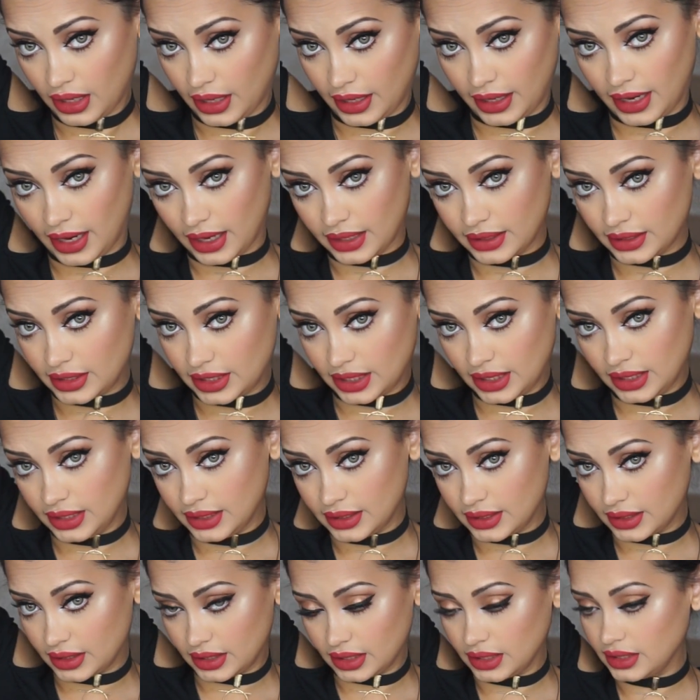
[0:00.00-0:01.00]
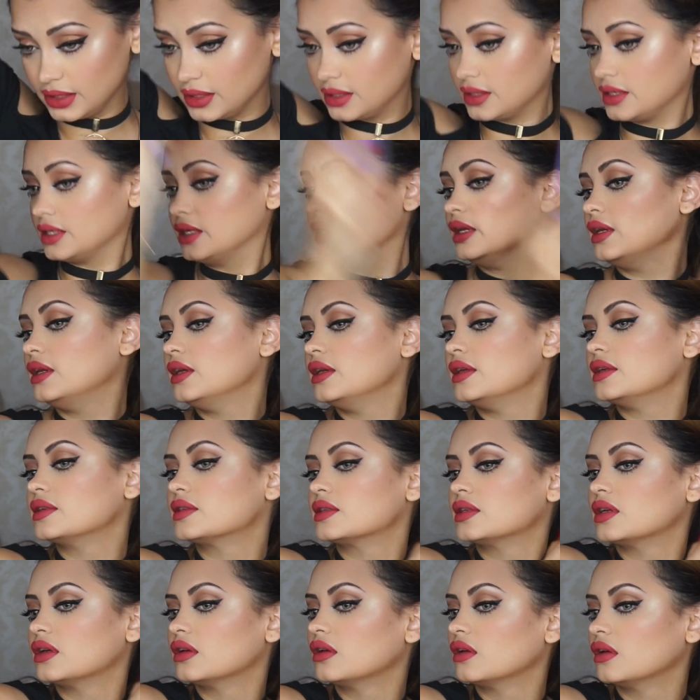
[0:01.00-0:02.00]
again tease, tease,
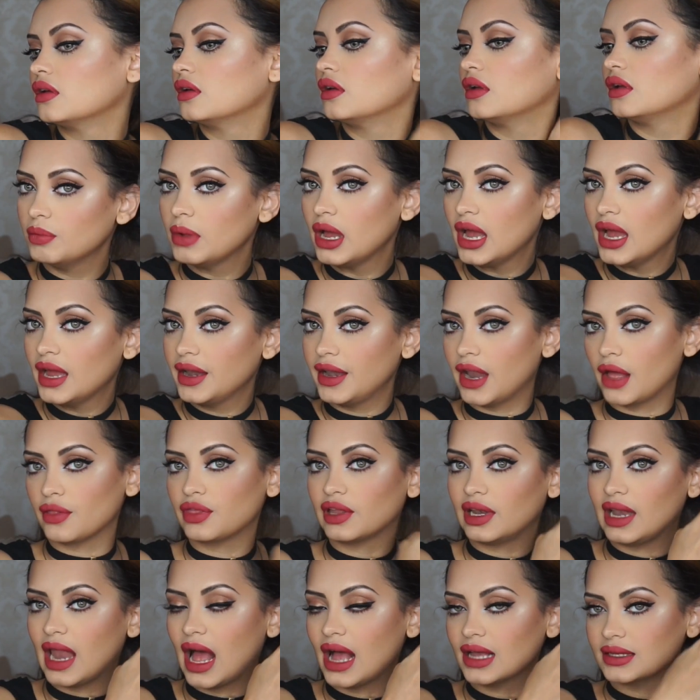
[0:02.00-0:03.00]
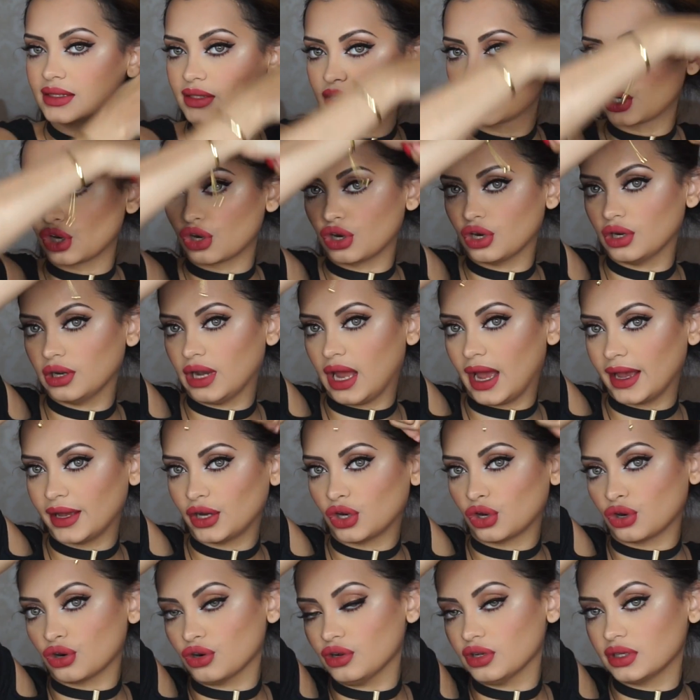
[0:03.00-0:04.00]
tease. Now the last curl, I
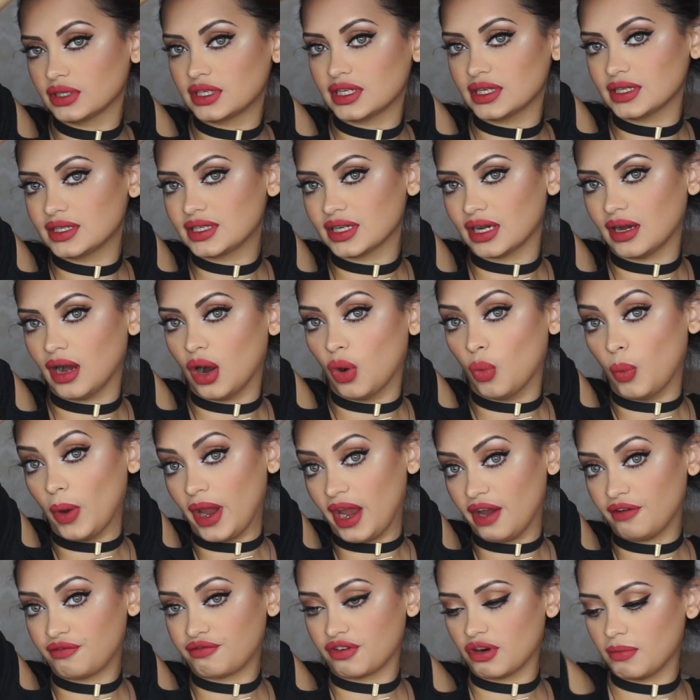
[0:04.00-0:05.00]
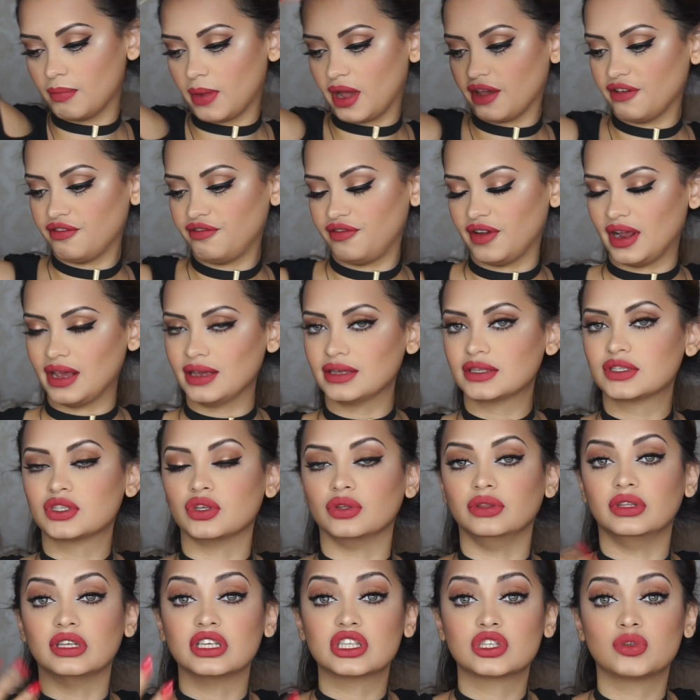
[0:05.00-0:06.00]
curled it away from my face,
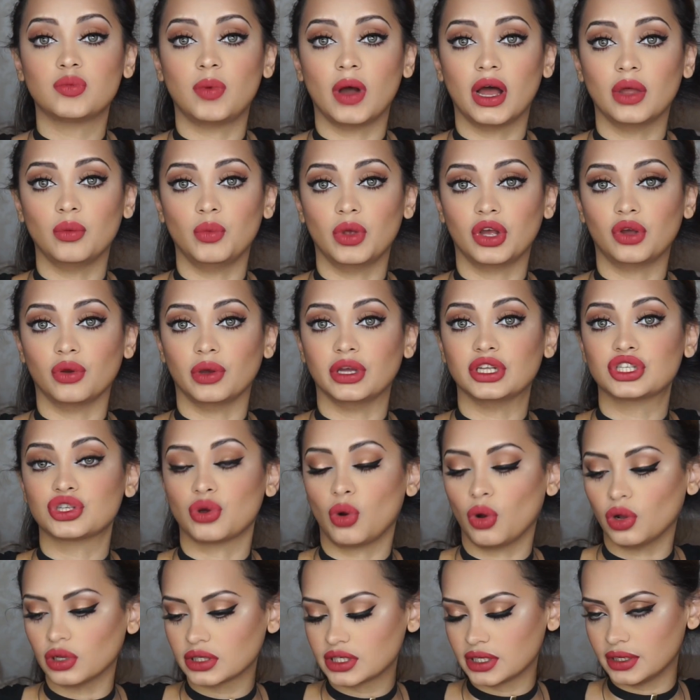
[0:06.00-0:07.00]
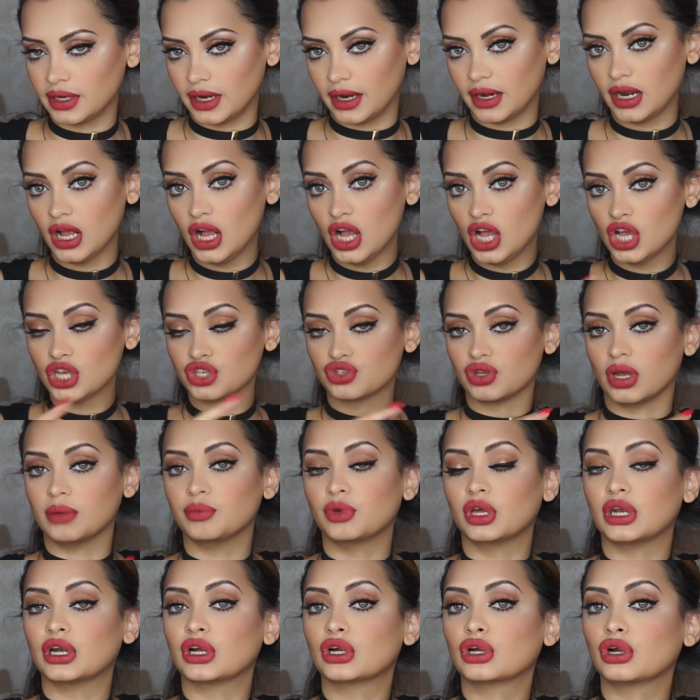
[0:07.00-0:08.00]
so this one we're going to alternate, so
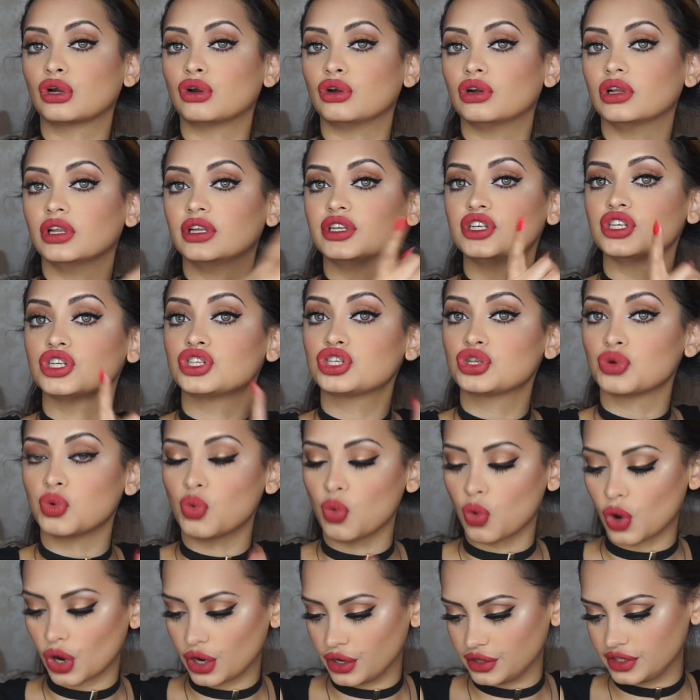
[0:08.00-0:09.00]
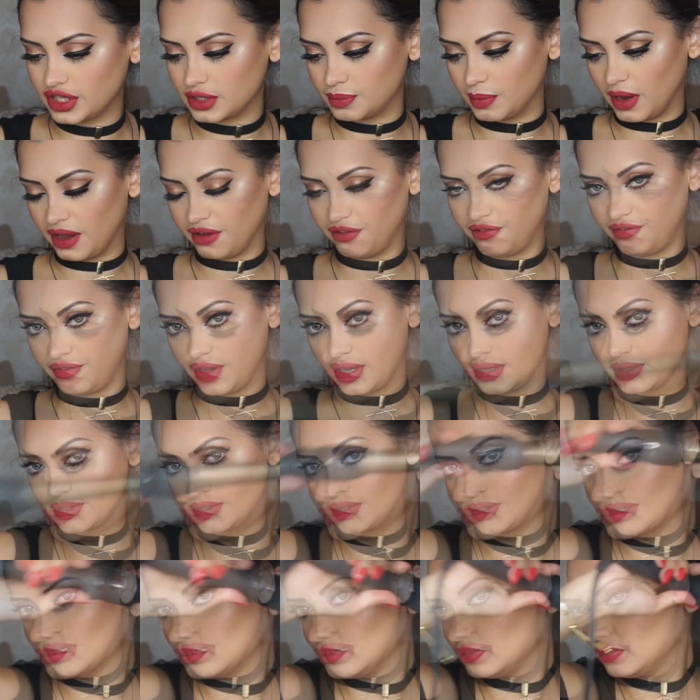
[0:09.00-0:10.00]
I'm going to curl it towards my
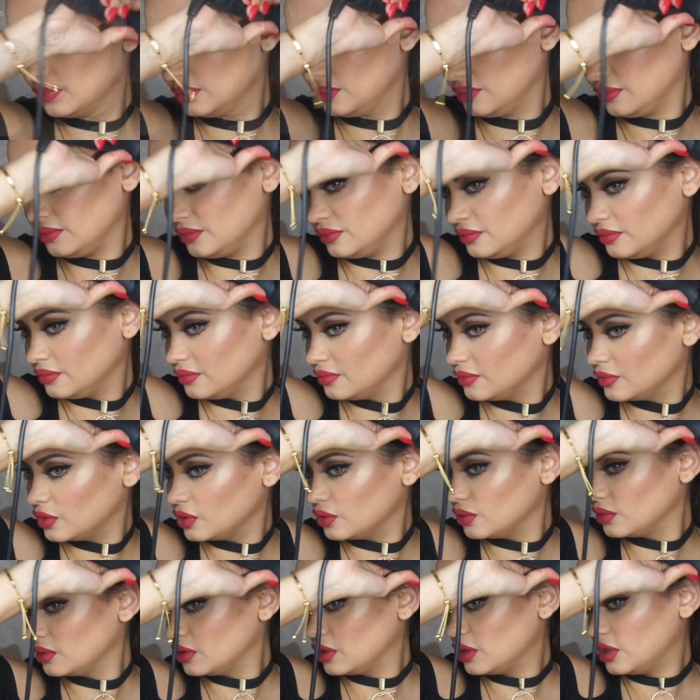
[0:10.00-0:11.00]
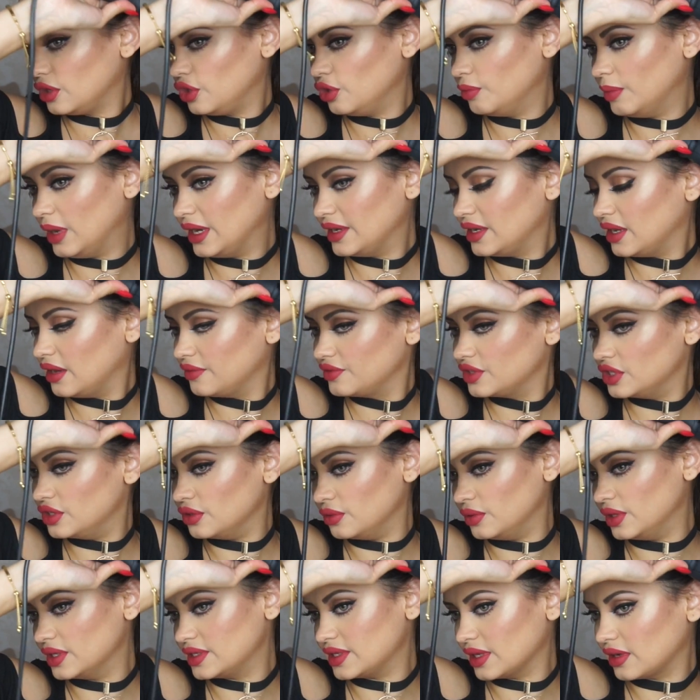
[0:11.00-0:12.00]
face. You might have to
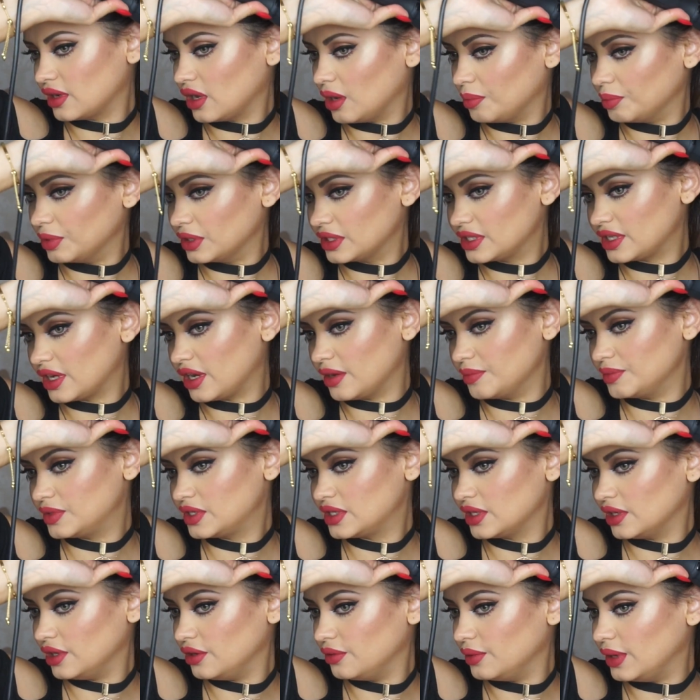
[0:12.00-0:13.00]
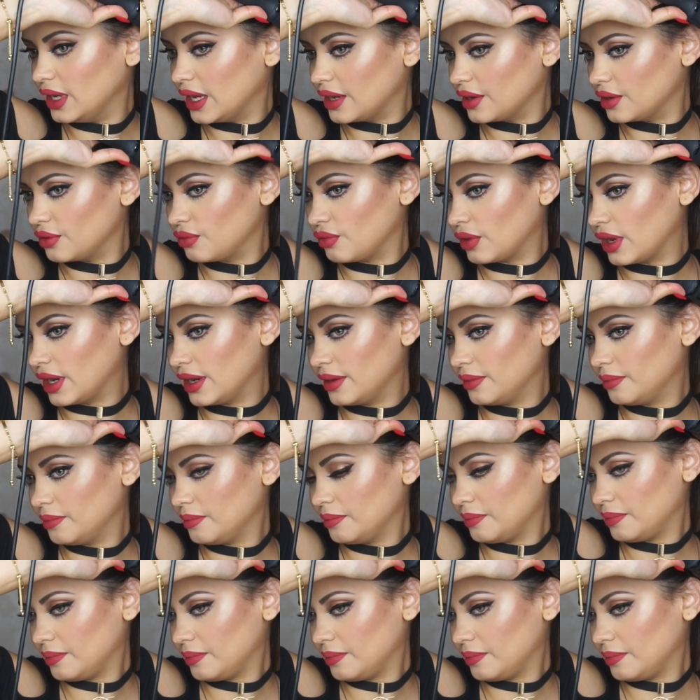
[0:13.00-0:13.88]
do this a couple times till you get it right.